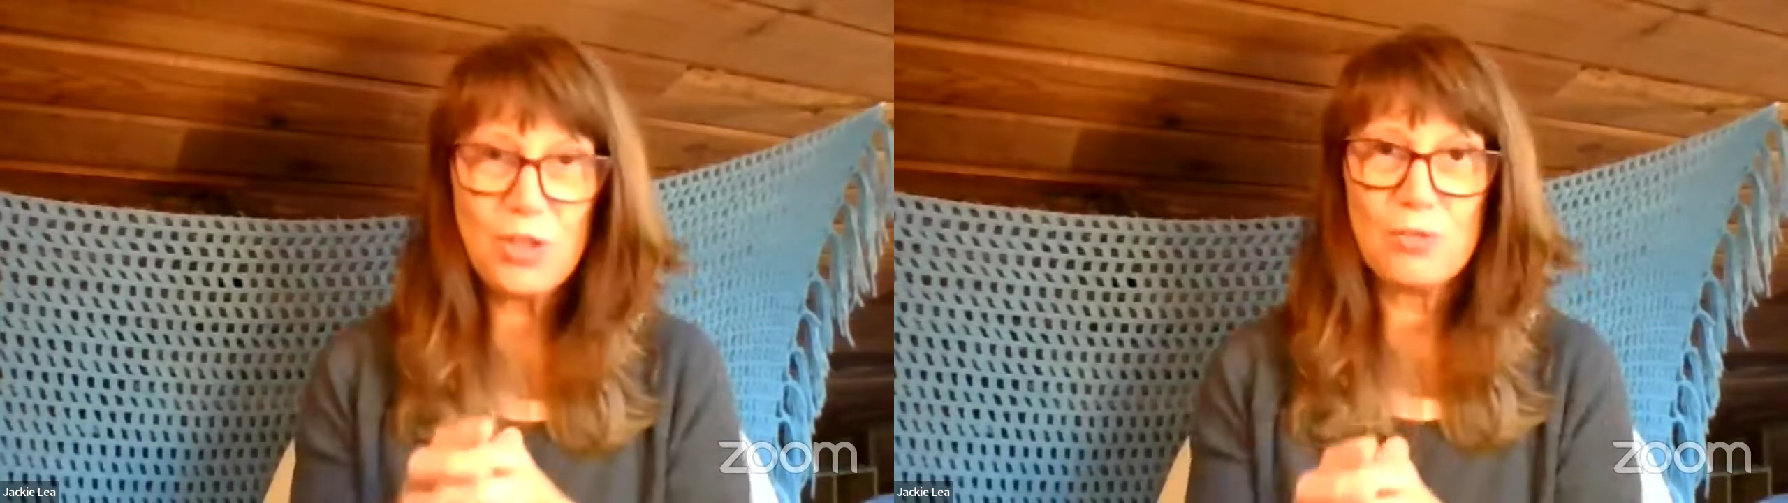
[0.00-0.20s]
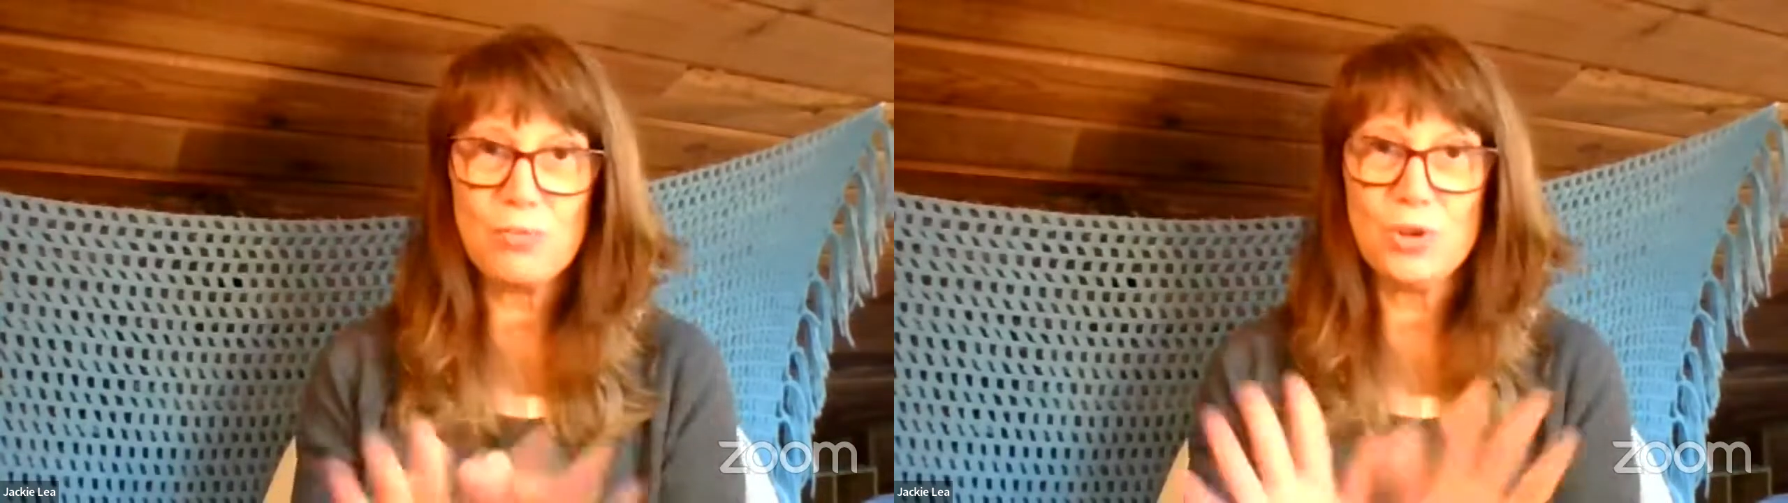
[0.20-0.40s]

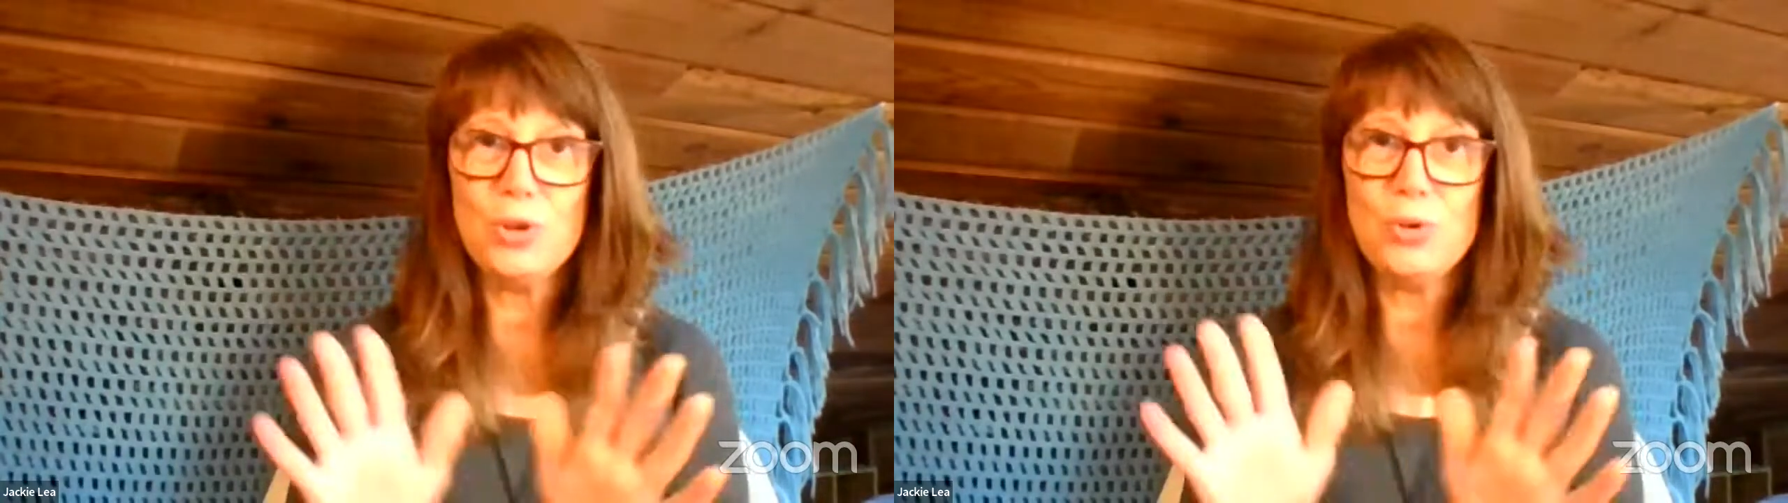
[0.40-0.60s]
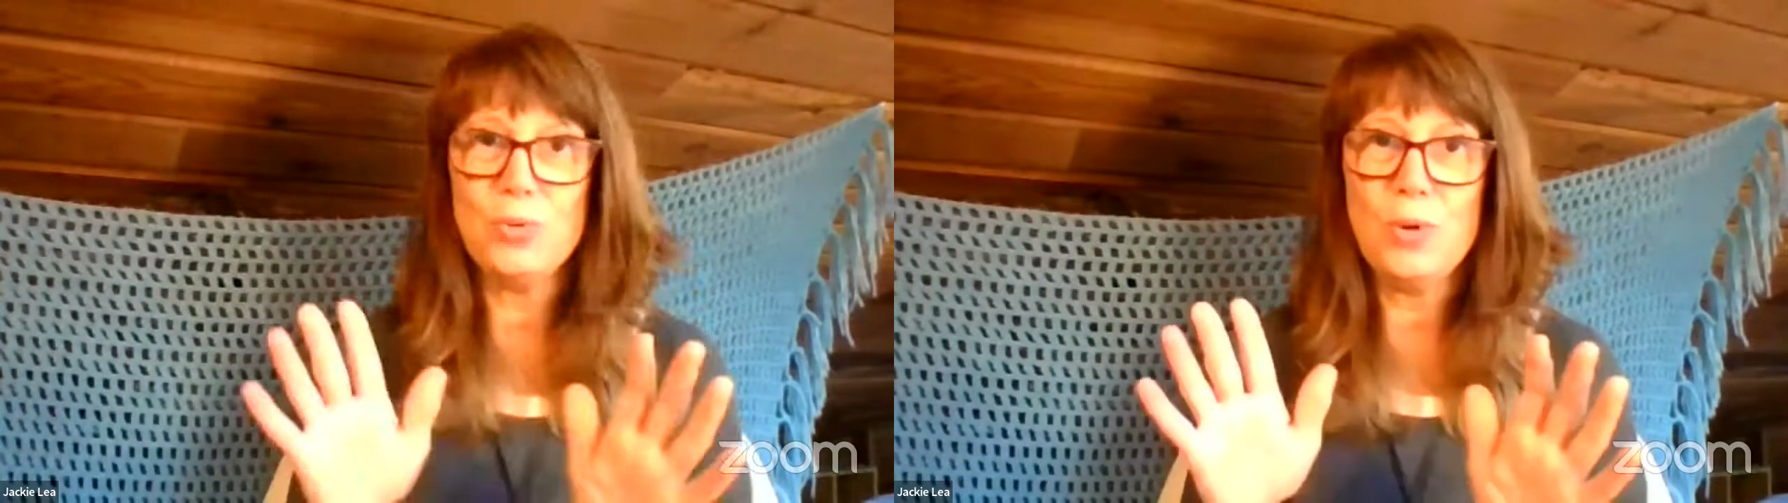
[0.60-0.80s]

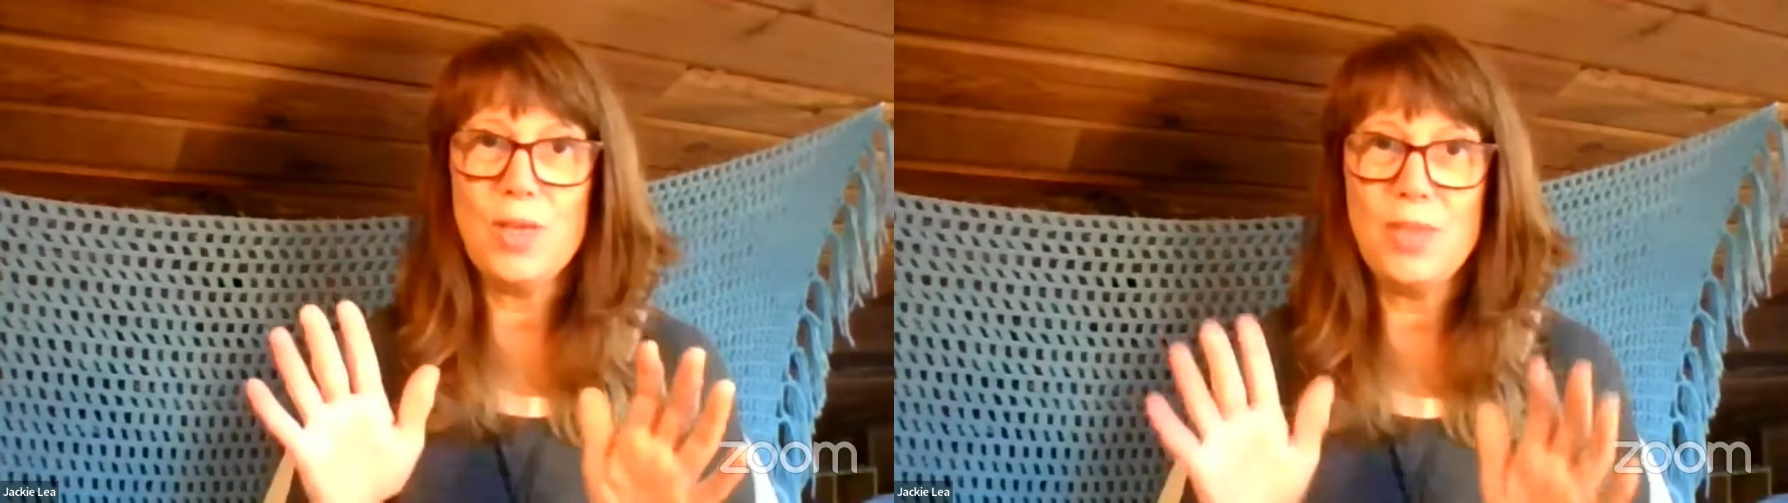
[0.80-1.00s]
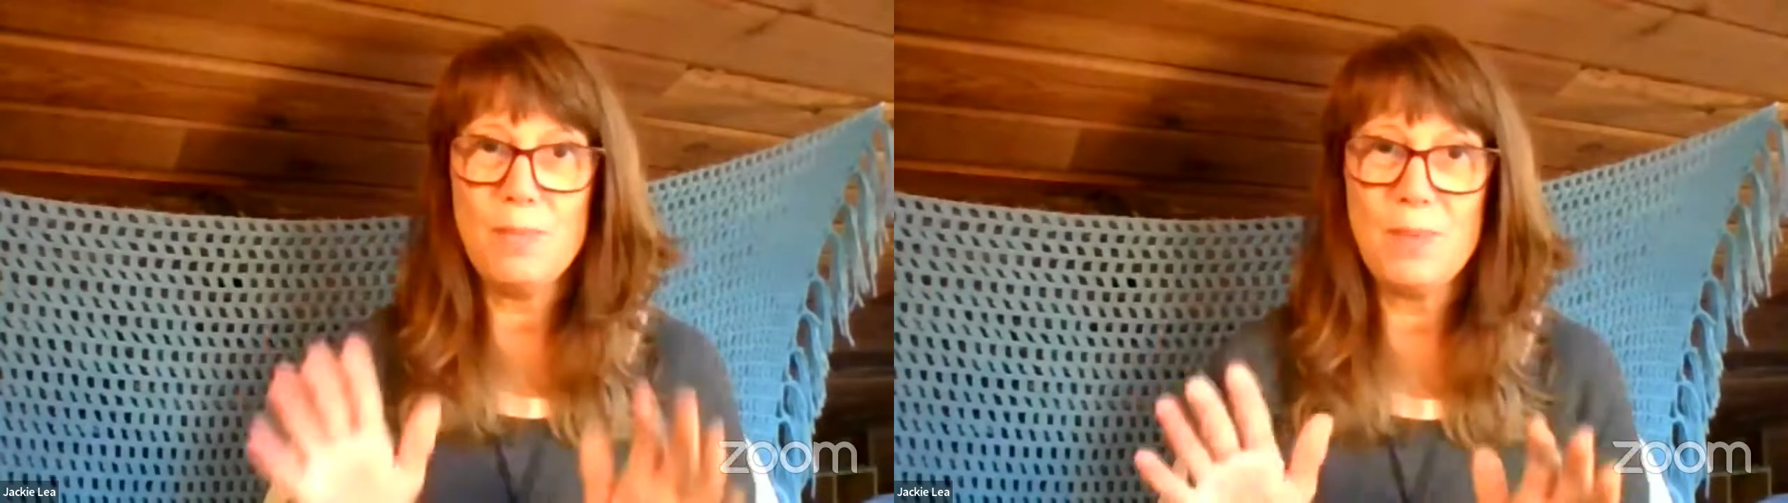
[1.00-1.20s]
through
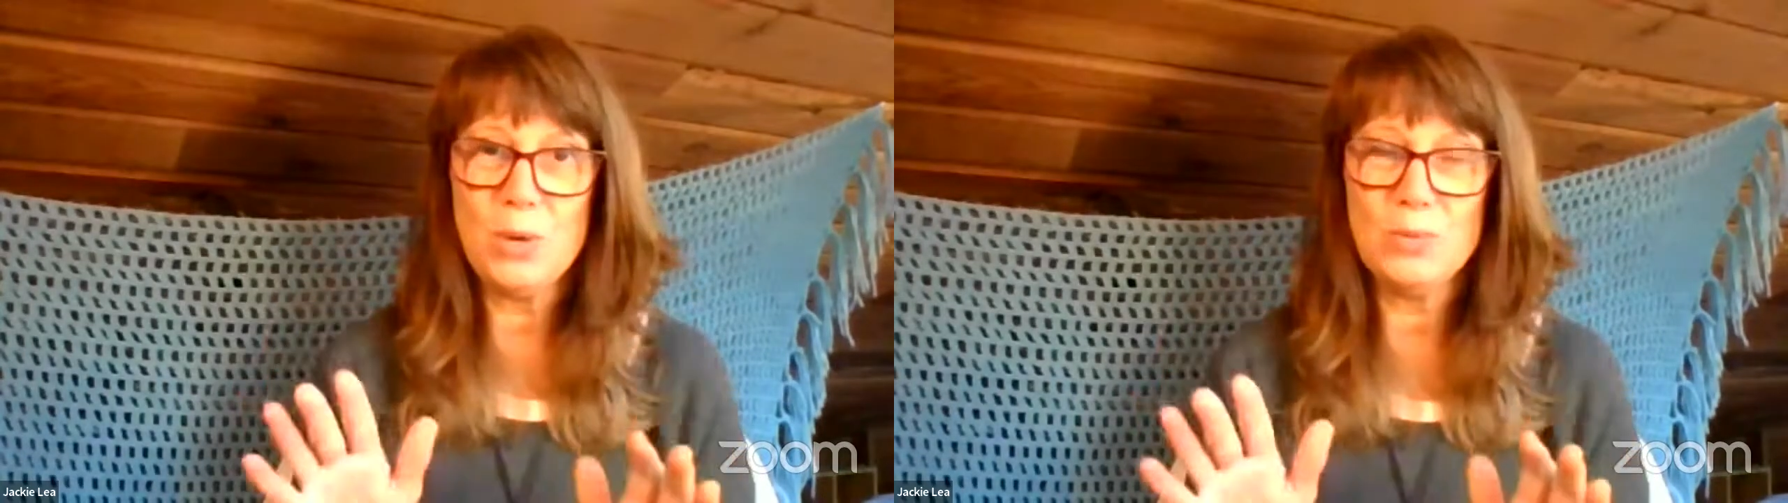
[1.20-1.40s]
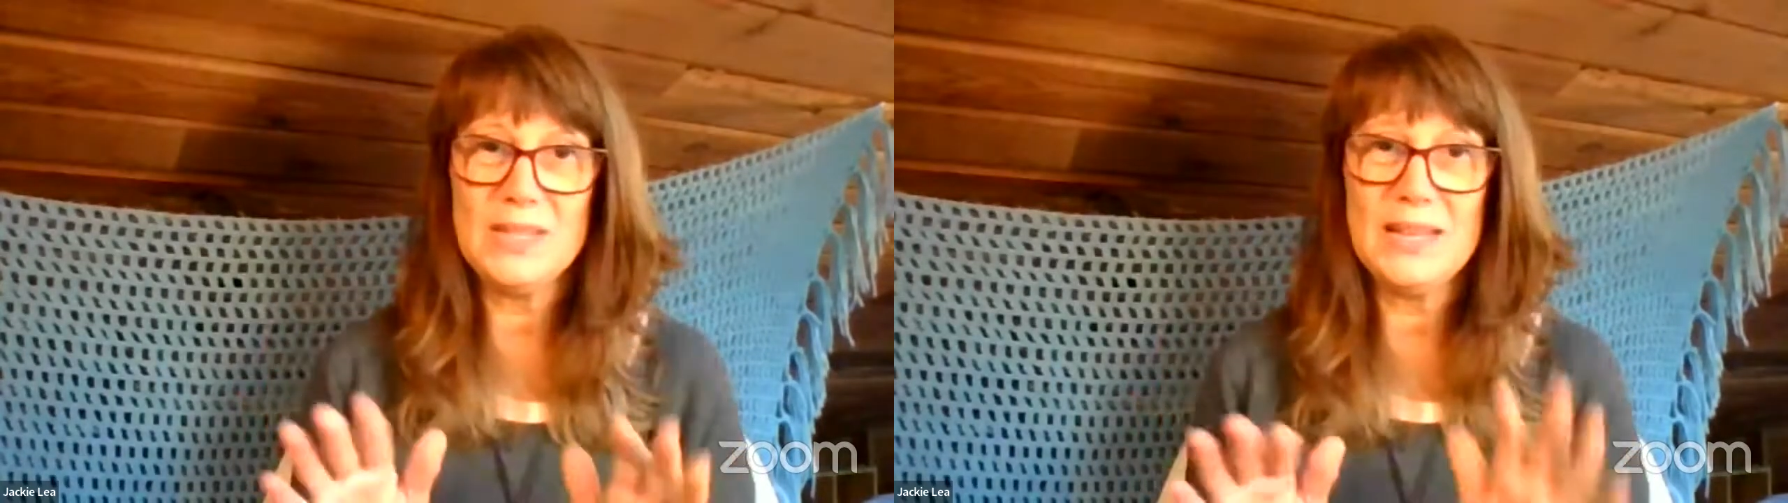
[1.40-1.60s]
the bones.